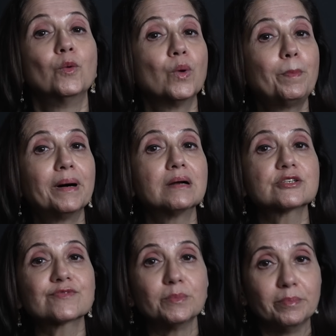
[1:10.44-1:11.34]
were part
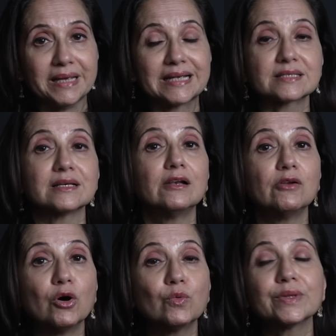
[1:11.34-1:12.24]
of the mix
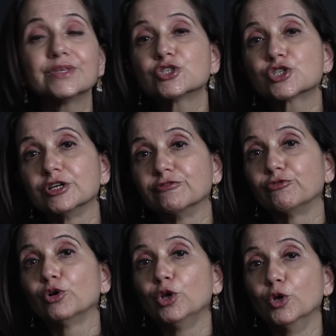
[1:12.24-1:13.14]
along with the
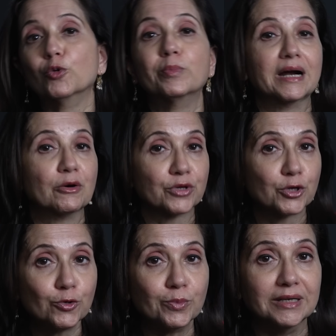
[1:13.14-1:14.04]
cheerful lowbrow
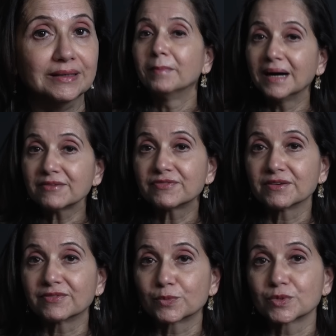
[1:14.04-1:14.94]
humor. My
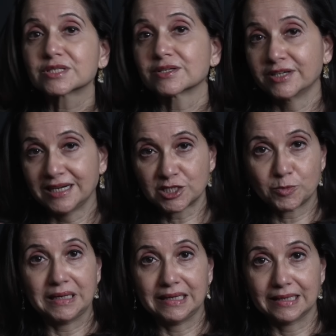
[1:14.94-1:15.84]
favorite was
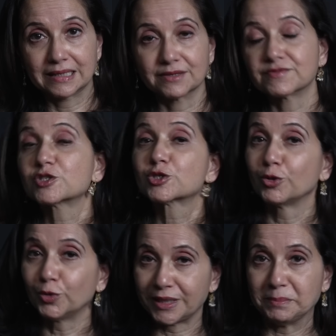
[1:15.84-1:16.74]
Rajpal Yadav's
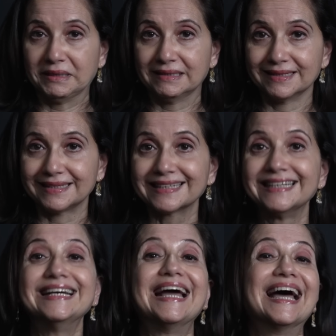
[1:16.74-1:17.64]
Chote Pandit
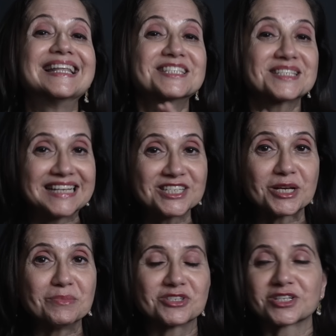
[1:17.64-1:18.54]
and
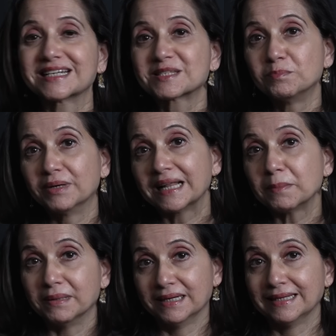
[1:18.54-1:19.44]
Sanjay Mishra's Bade
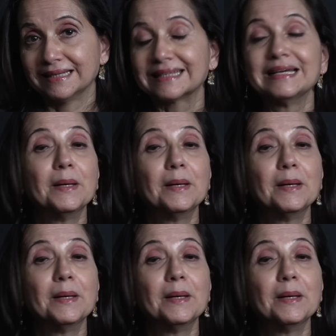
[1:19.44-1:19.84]
Pandit